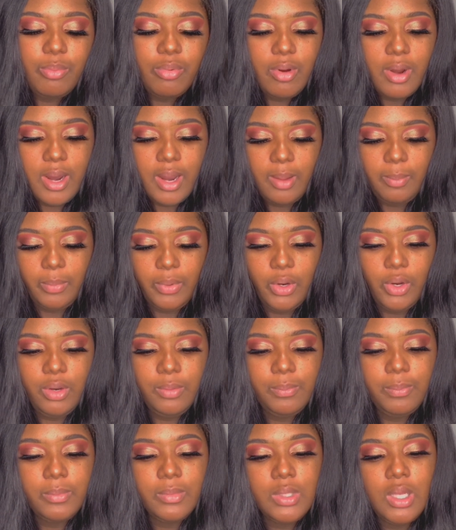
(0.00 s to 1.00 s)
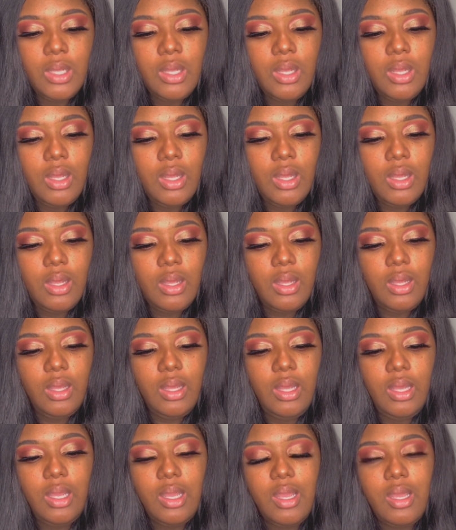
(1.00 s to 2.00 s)
Primer.
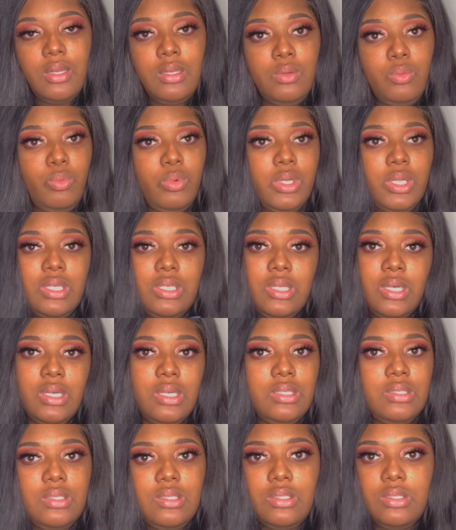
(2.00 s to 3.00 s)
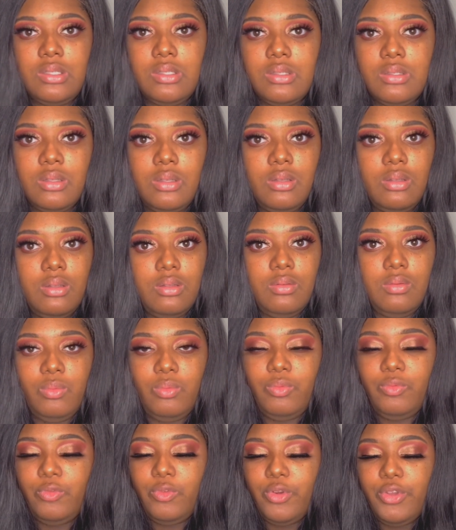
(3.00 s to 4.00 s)
And what it does is just
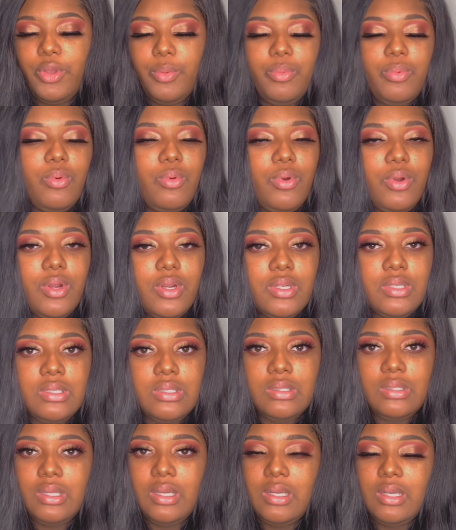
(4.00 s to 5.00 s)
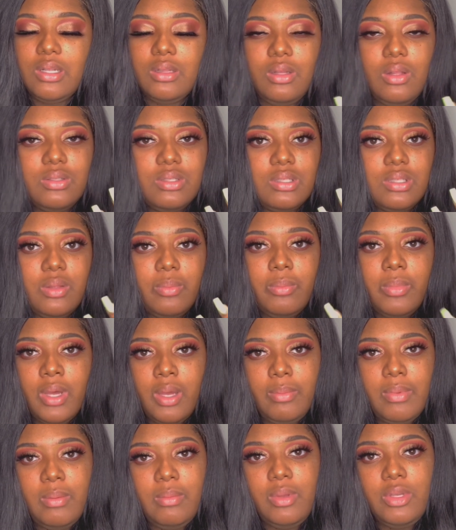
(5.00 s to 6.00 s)
for your pores, it closes them up
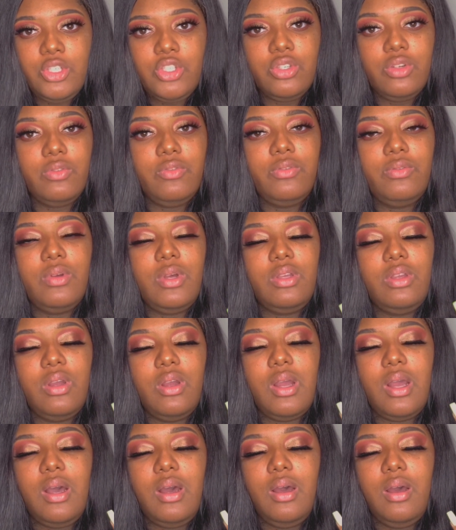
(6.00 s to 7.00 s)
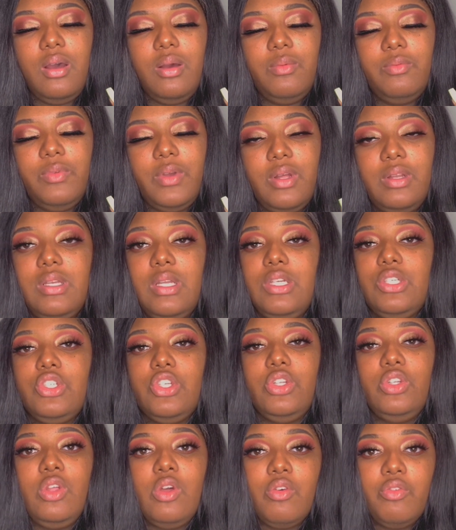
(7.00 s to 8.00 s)
and makes your foundation
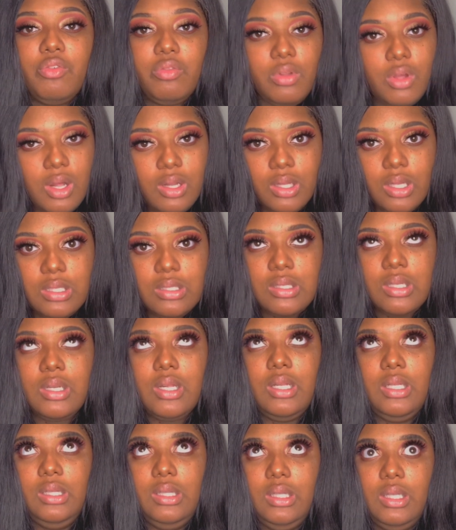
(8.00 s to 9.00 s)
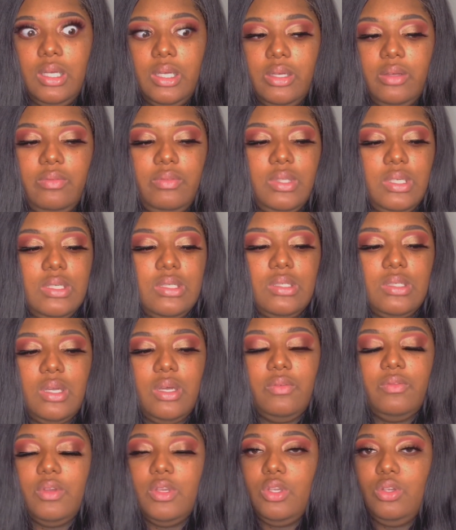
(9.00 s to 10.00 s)
look flawless. And I love this stuff.
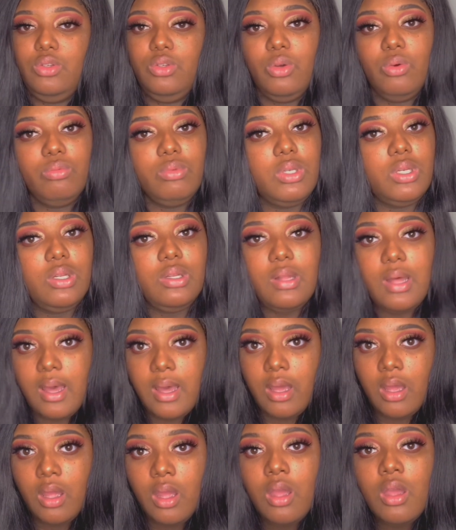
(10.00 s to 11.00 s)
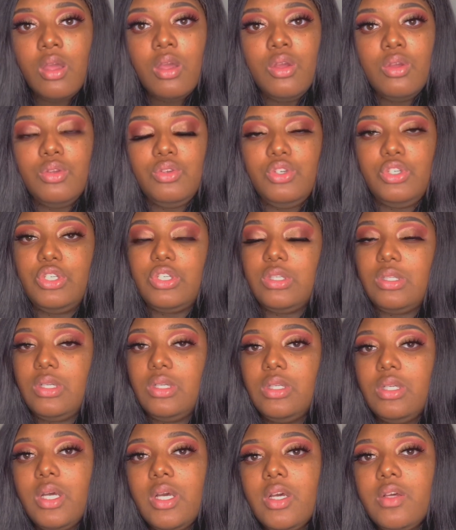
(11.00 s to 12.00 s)
And you don't need a lot. You just need
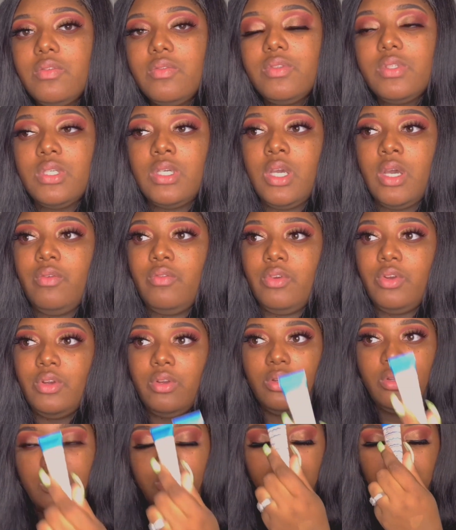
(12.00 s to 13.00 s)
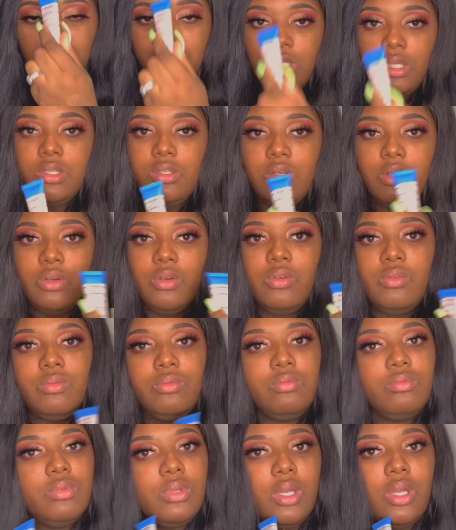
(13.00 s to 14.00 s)
enough to cover your T-zone,
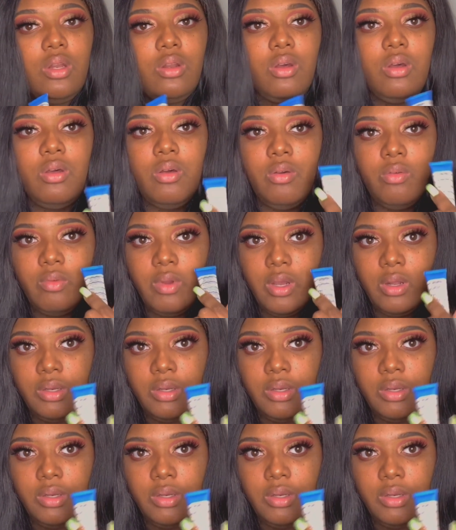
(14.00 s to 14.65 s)
and all around.